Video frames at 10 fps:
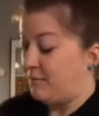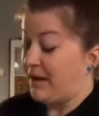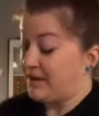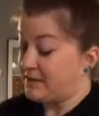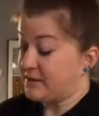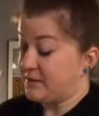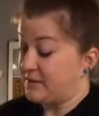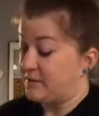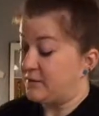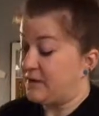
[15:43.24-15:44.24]
But
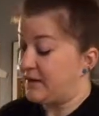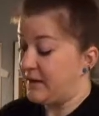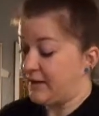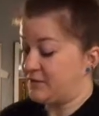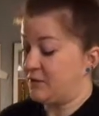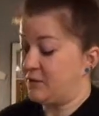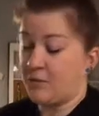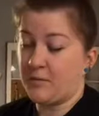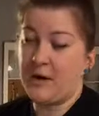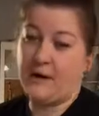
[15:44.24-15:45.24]
we didn't have to
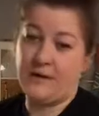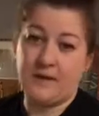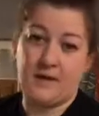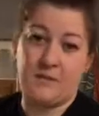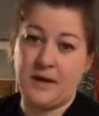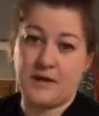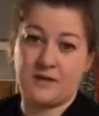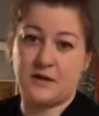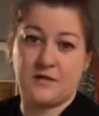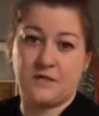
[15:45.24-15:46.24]
incorporate it in there and make
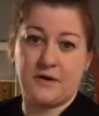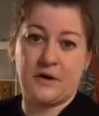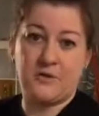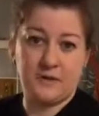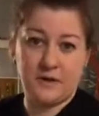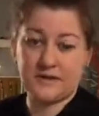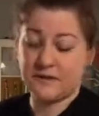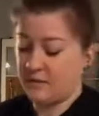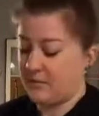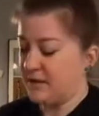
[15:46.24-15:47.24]
it a tougher dough. It's
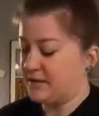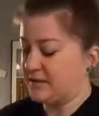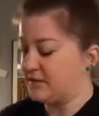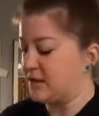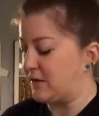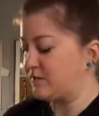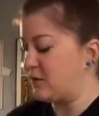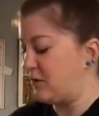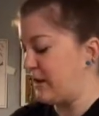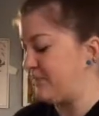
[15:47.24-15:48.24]
going to be nice and soft.
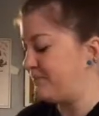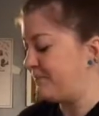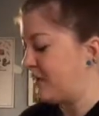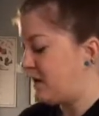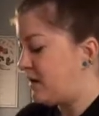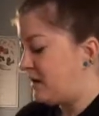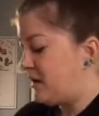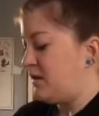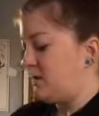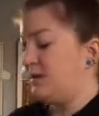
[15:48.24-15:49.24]
Okay,
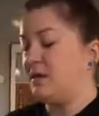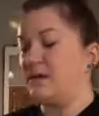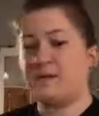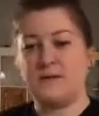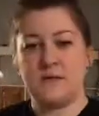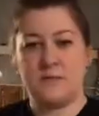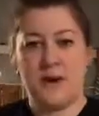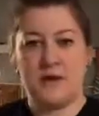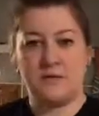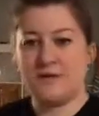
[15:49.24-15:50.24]
this is the
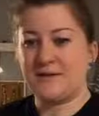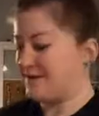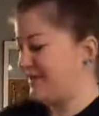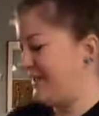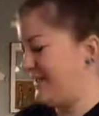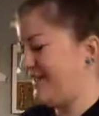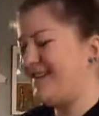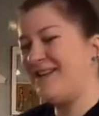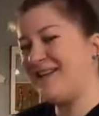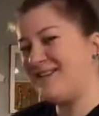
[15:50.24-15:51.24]
part that's
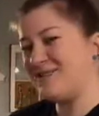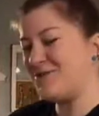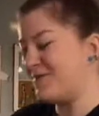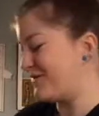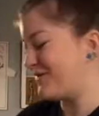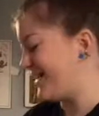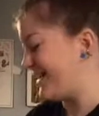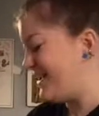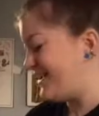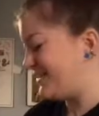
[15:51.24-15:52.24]
super fun.